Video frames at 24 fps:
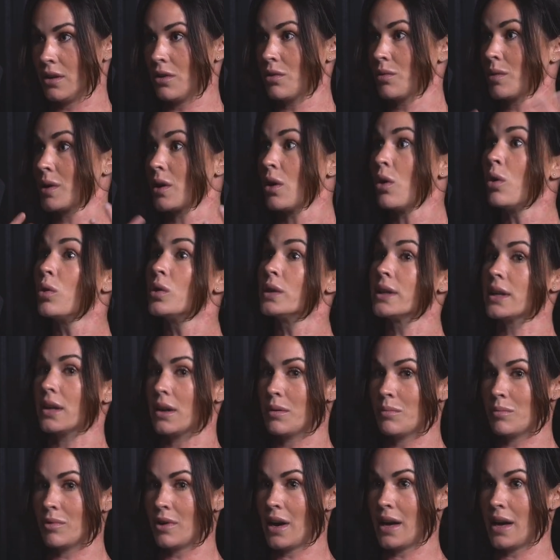or we're holding
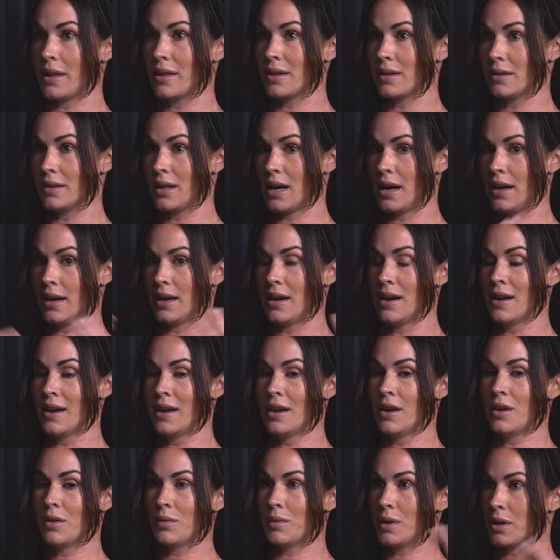our breath a lot,
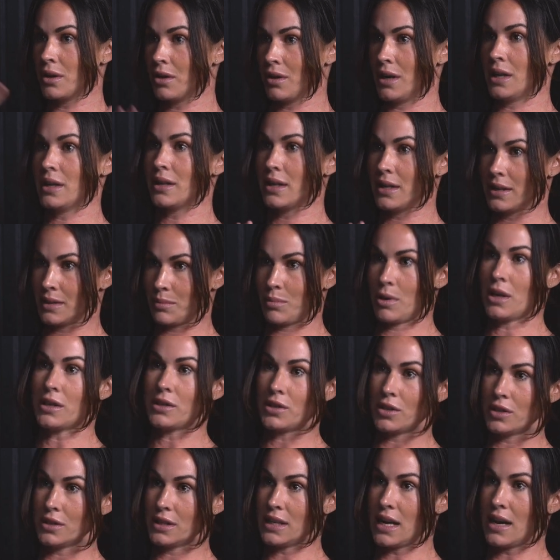we create this
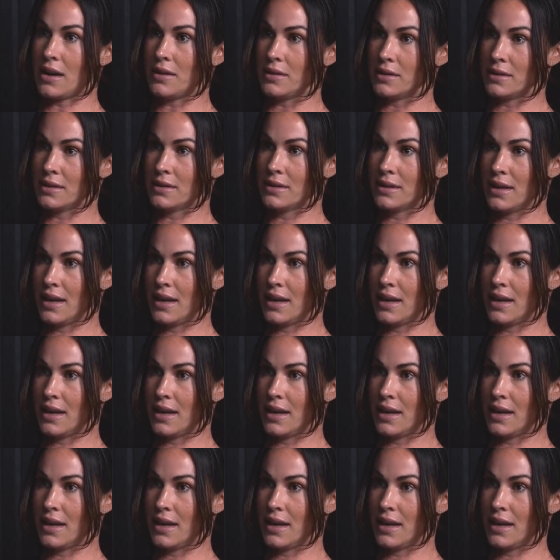pressure down.